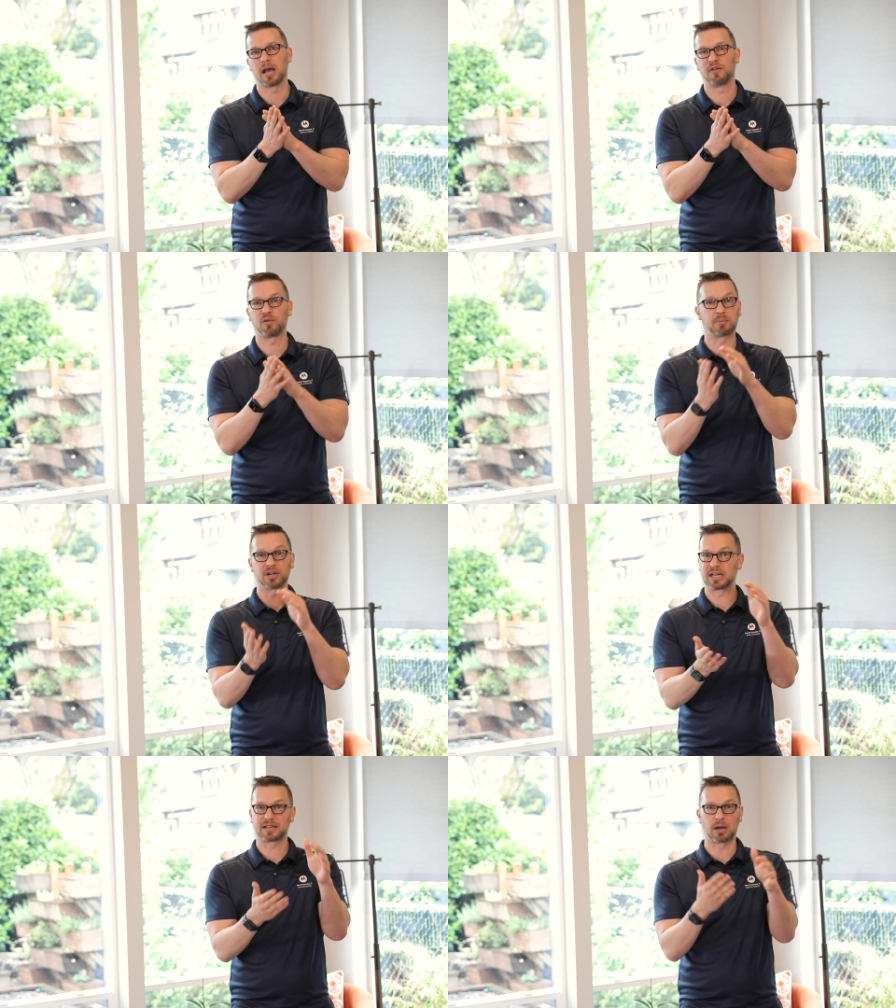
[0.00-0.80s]
if we
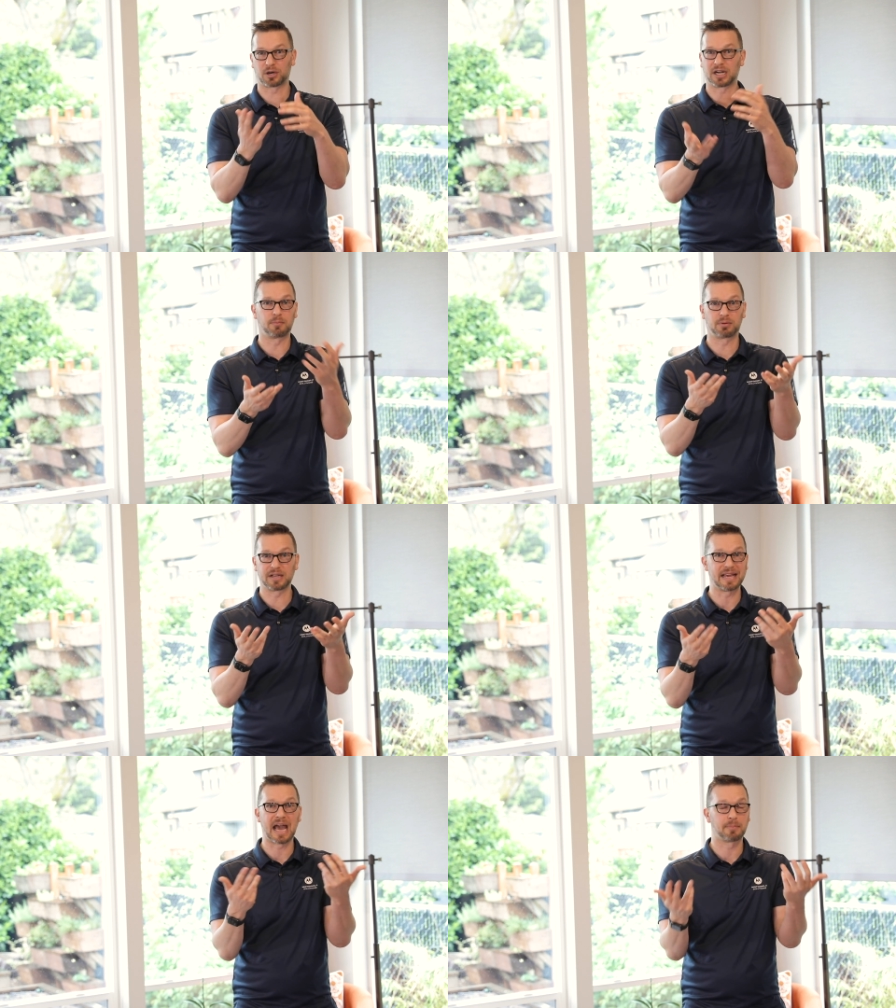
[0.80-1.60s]
predict that we're going to
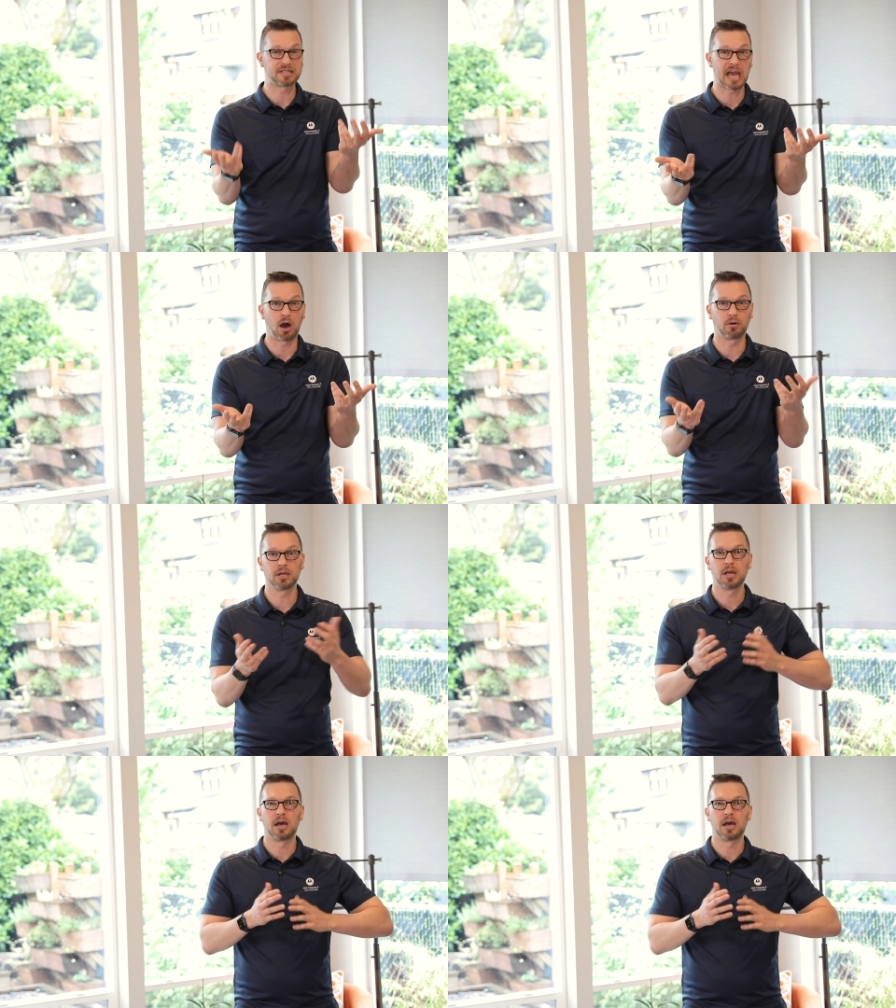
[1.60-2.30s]
bring the app down.